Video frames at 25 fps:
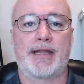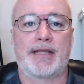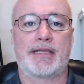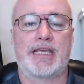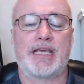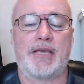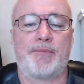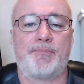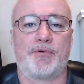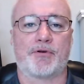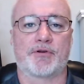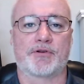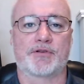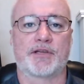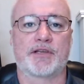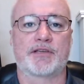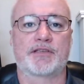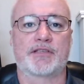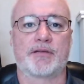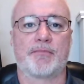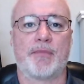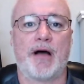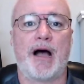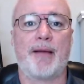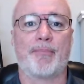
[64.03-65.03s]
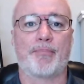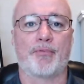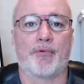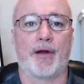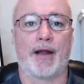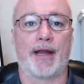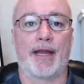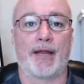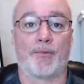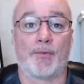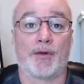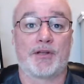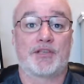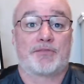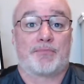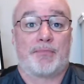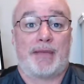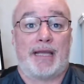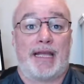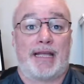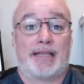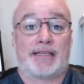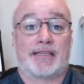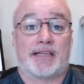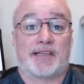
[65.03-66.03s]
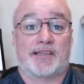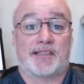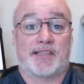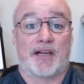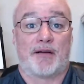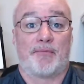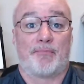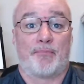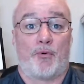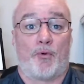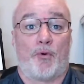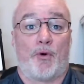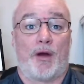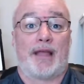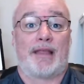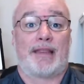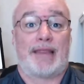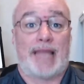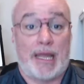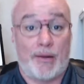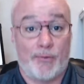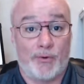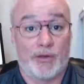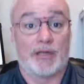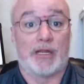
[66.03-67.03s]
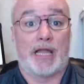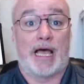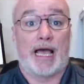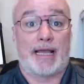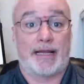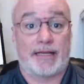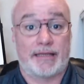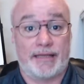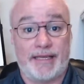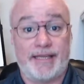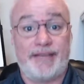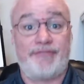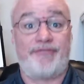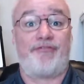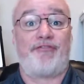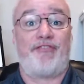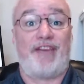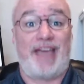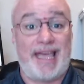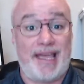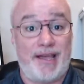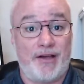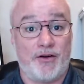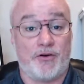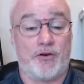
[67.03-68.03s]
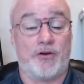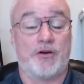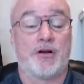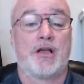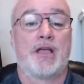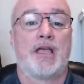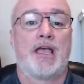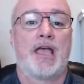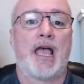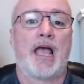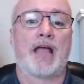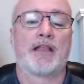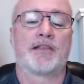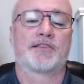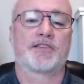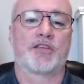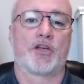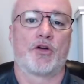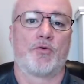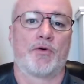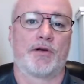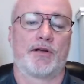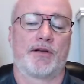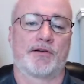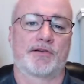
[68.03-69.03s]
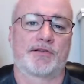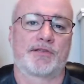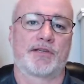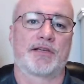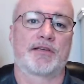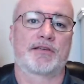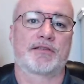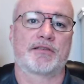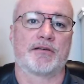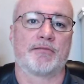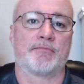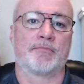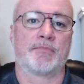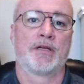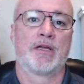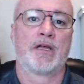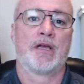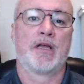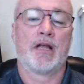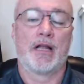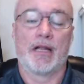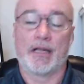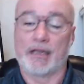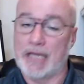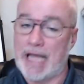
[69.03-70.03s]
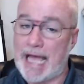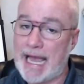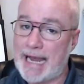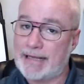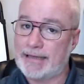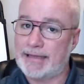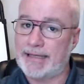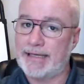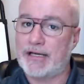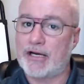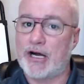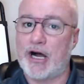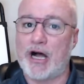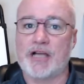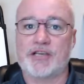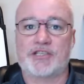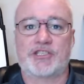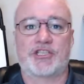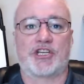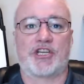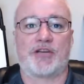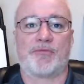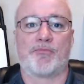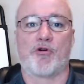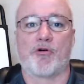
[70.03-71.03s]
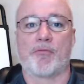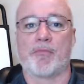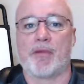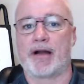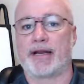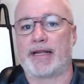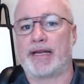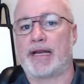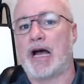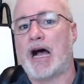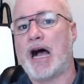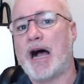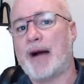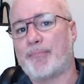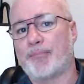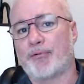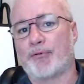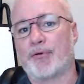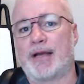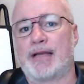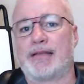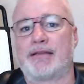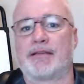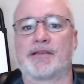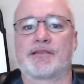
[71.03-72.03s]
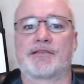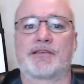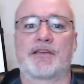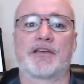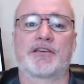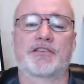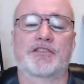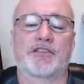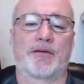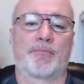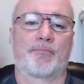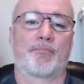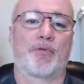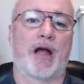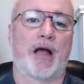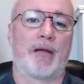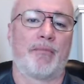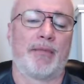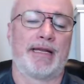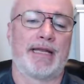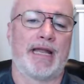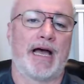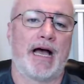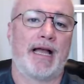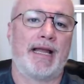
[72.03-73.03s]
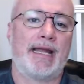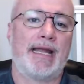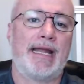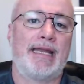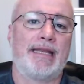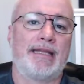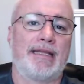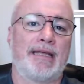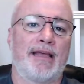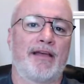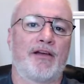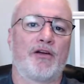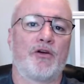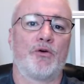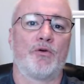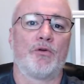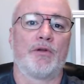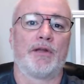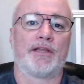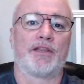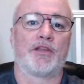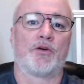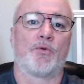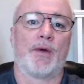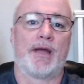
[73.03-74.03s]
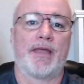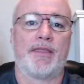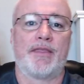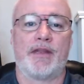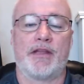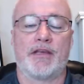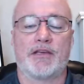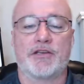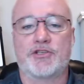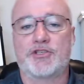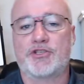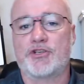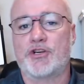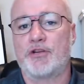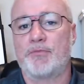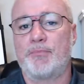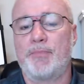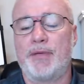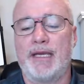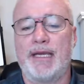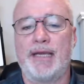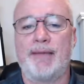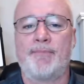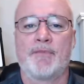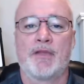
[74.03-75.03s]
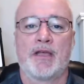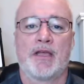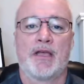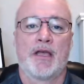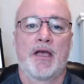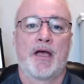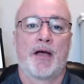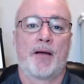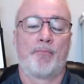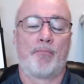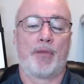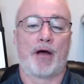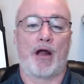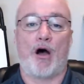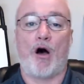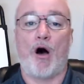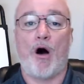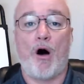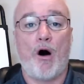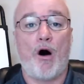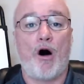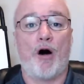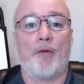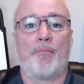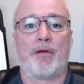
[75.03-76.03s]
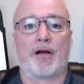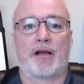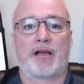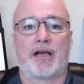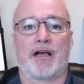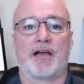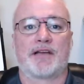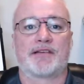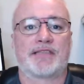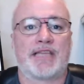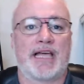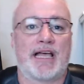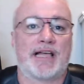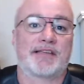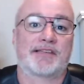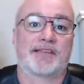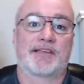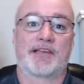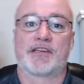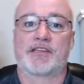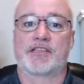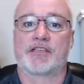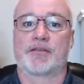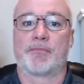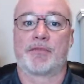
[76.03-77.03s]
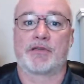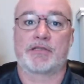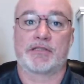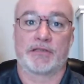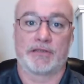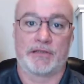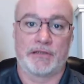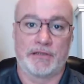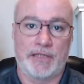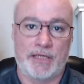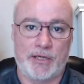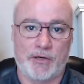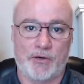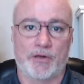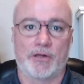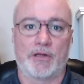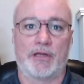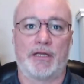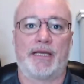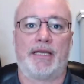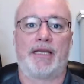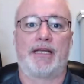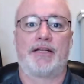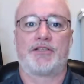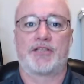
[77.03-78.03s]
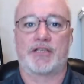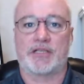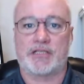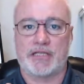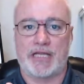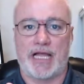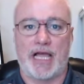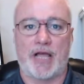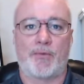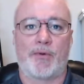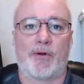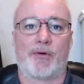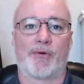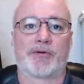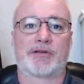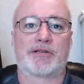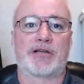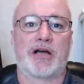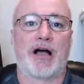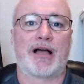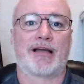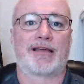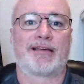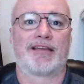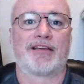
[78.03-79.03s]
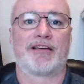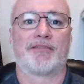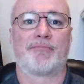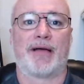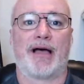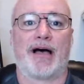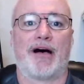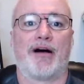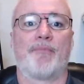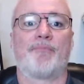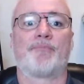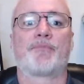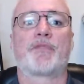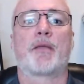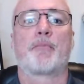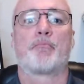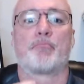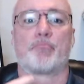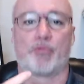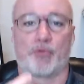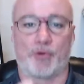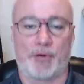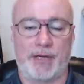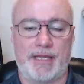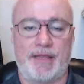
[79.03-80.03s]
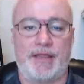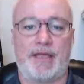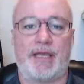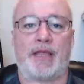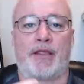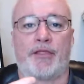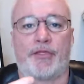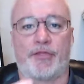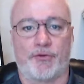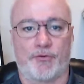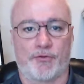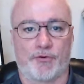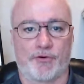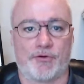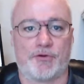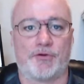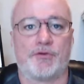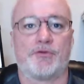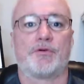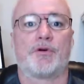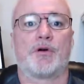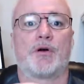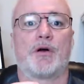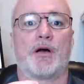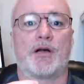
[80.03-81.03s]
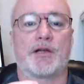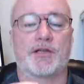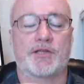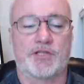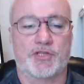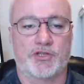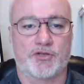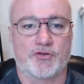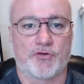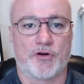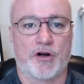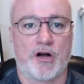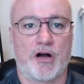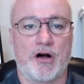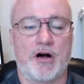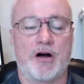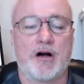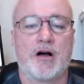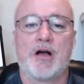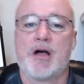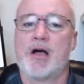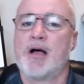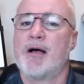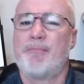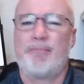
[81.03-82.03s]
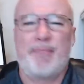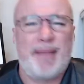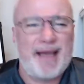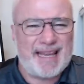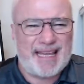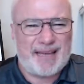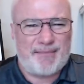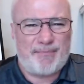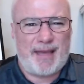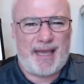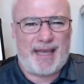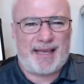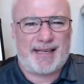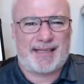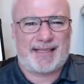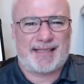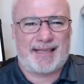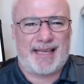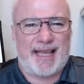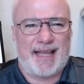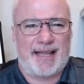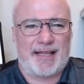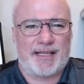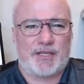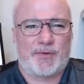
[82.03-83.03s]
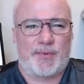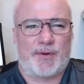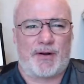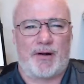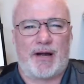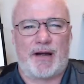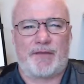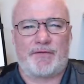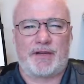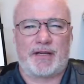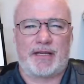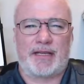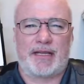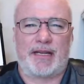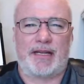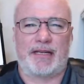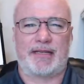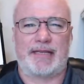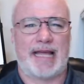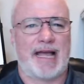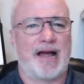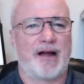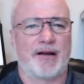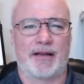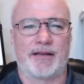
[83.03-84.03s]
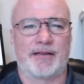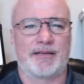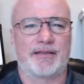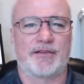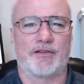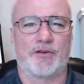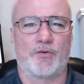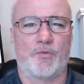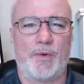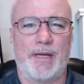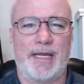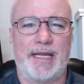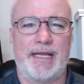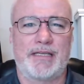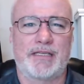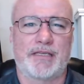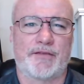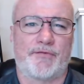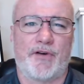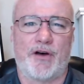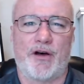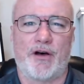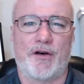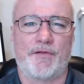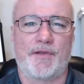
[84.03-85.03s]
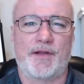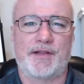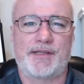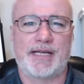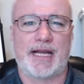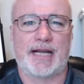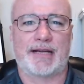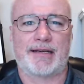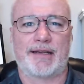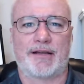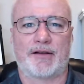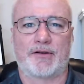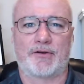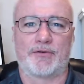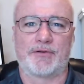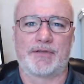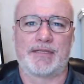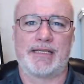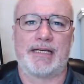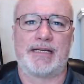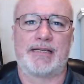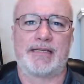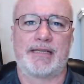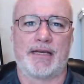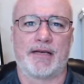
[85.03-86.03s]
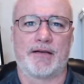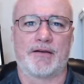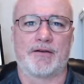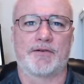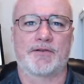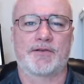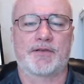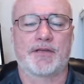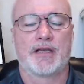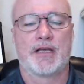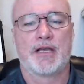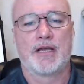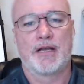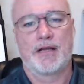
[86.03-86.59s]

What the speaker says: to keep your system operating, which means at some point they will likely fail. And so will your system. Likely costing you more money to operate the system, probably not heating and cooling the way that it should be, but all because that system is literally, just like we were talking about, breathing through a straw. Make it make sense. We don't have to get it down into the weeds of all the technical details.